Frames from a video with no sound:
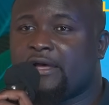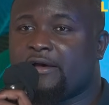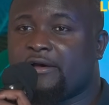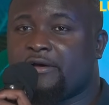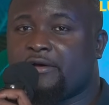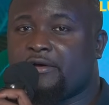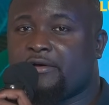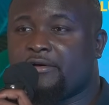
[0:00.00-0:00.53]

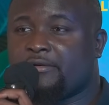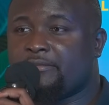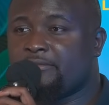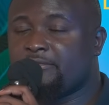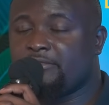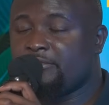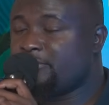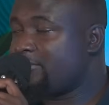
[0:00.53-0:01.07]

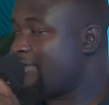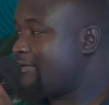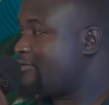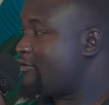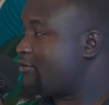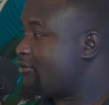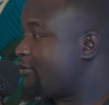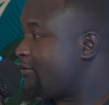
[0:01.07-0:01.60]

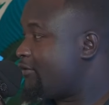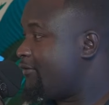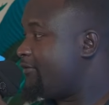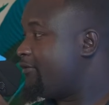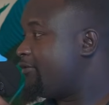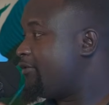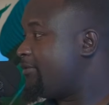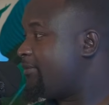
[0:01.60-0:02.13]
You want to call your
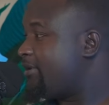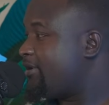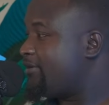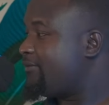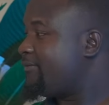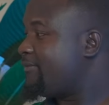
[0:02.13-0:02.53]
phone number?